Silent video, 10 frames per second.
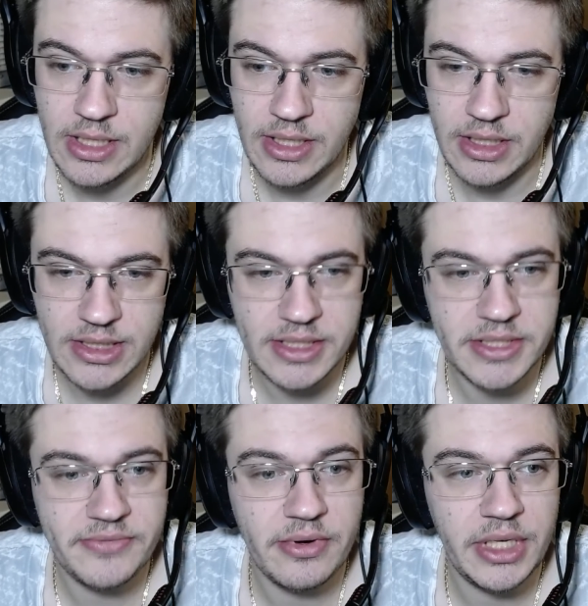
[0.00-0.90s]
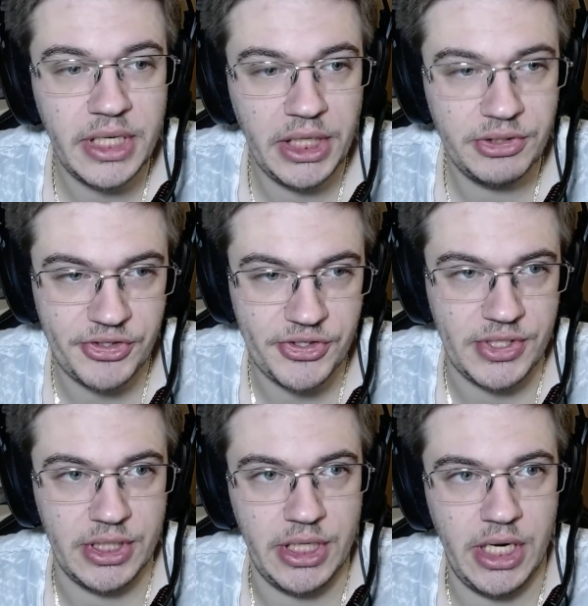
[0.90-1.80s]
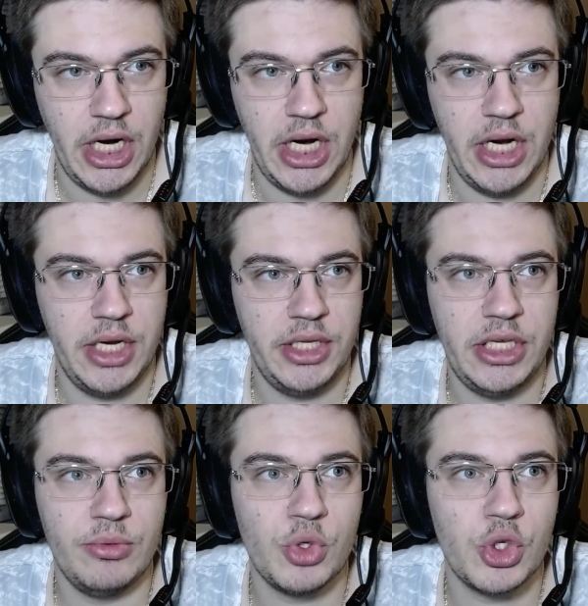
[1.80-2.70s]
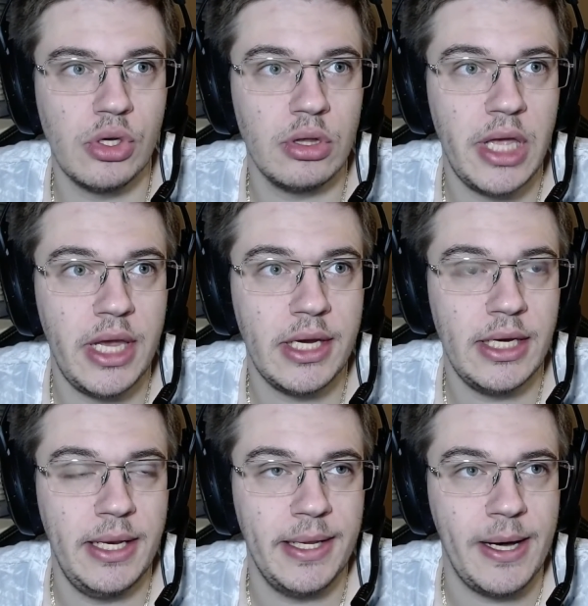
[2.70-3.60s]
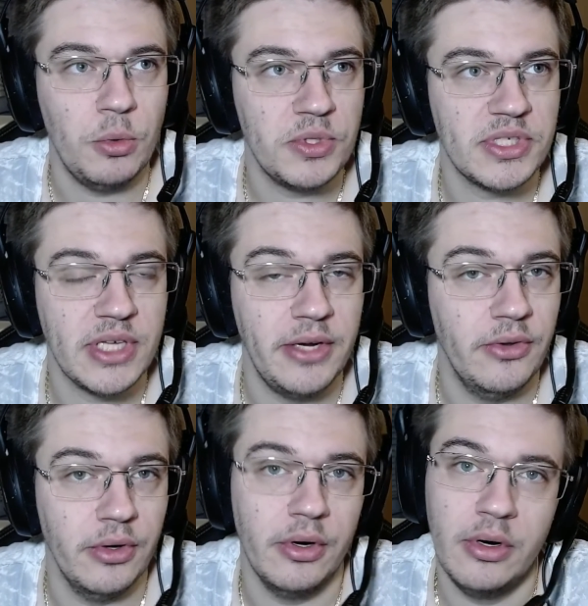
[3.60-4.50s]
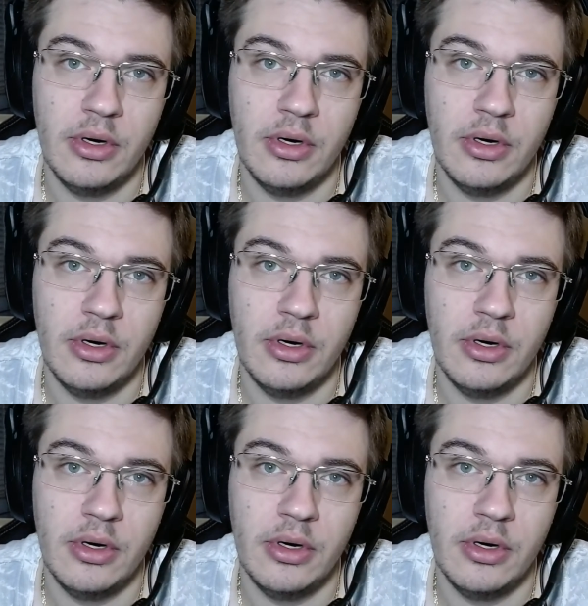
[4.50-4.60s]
this is very interesting, and he was not like an outsider